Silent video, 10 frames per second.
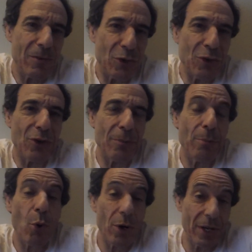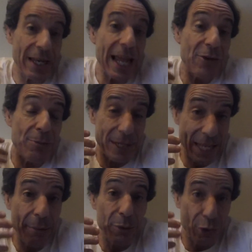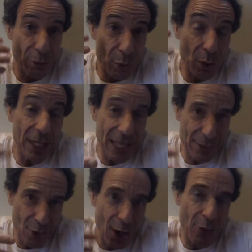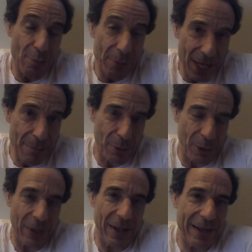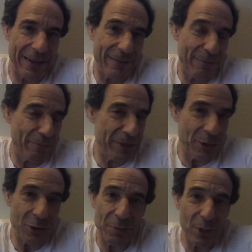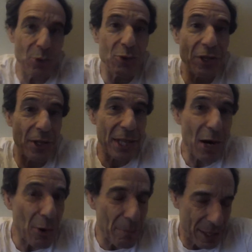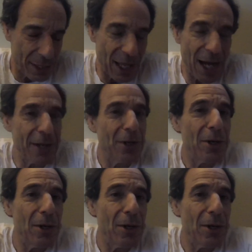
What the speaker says: just as important as being able to communicate to other people, and it's been used in therapy a lot,